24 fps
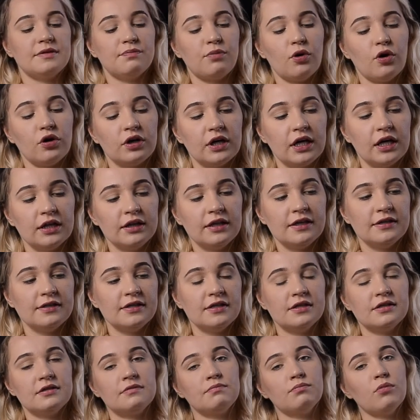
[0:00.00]
pocket, this
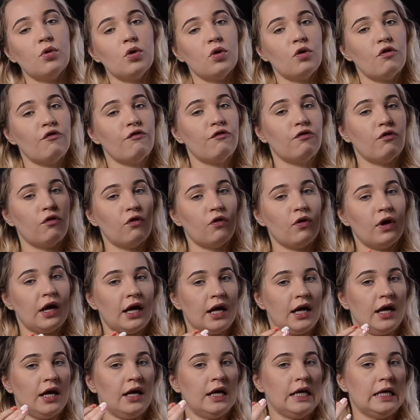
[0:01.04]
is more for
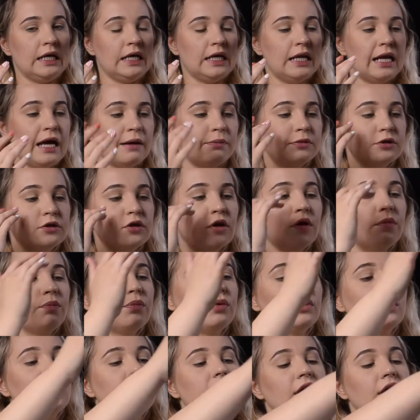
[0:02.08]
a laptop